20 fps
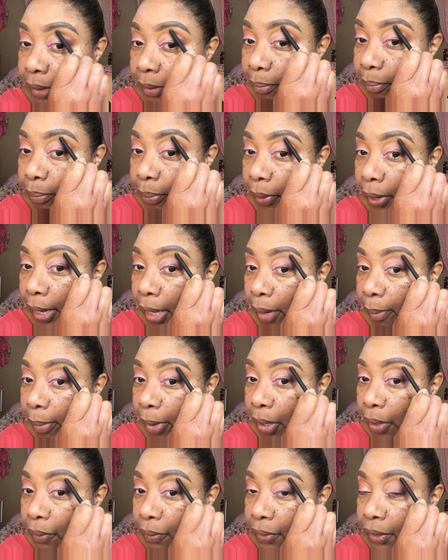brow
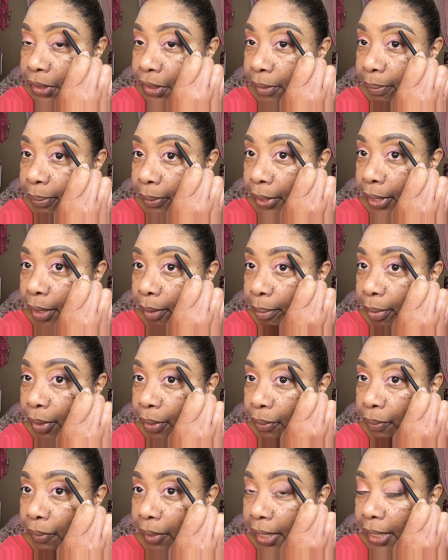bone. It's a brow
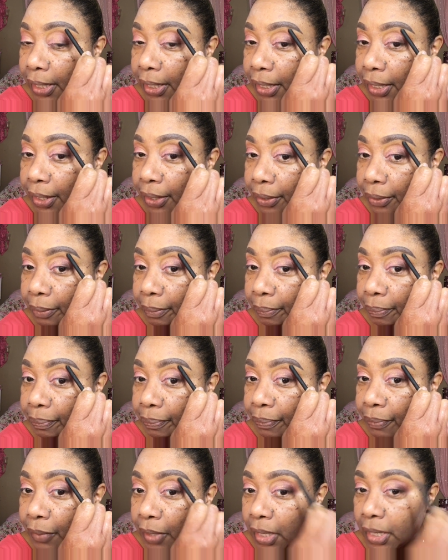bone right here.
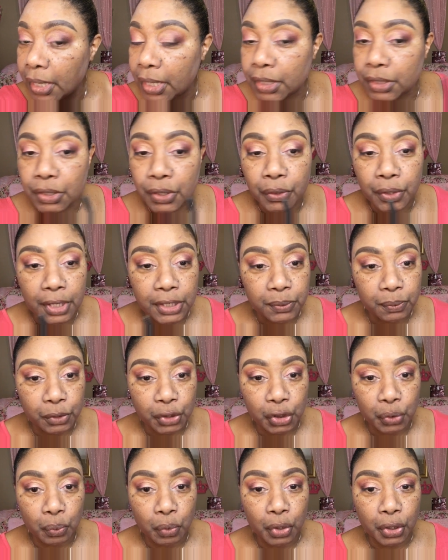And so that's what
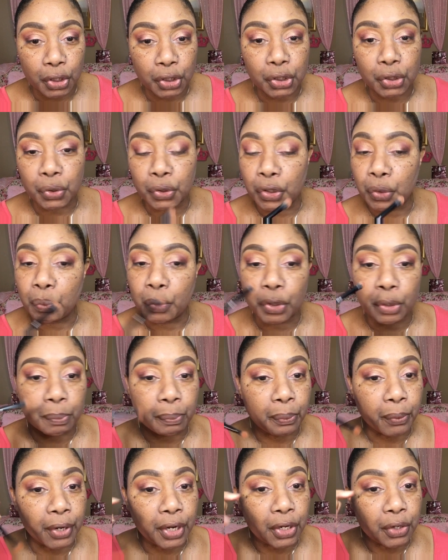you want to do. You want to
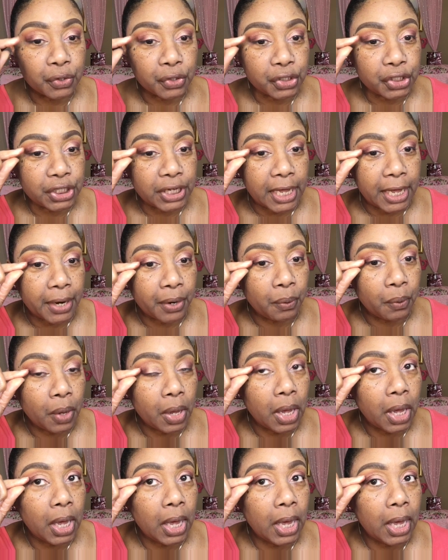bring your shadow
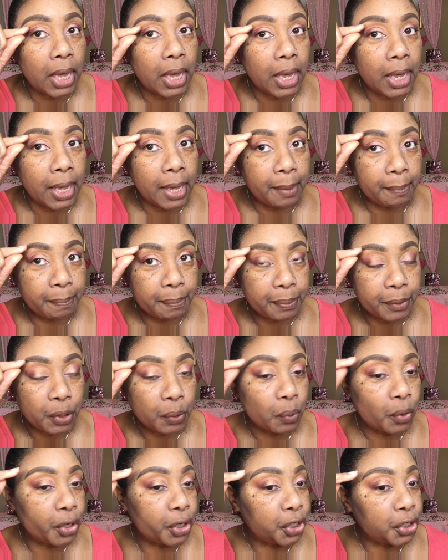up. You
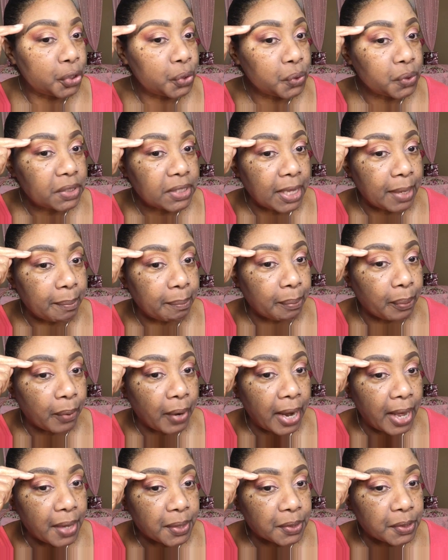want to use that
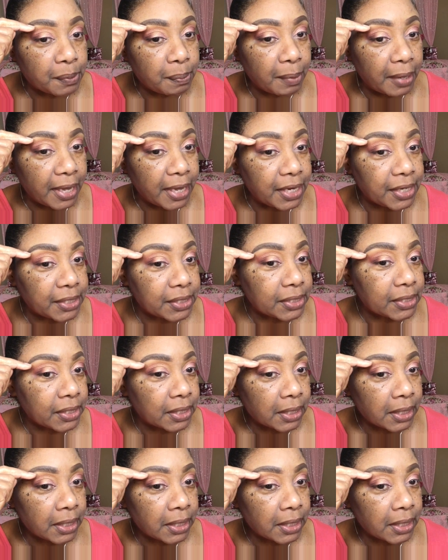brow space,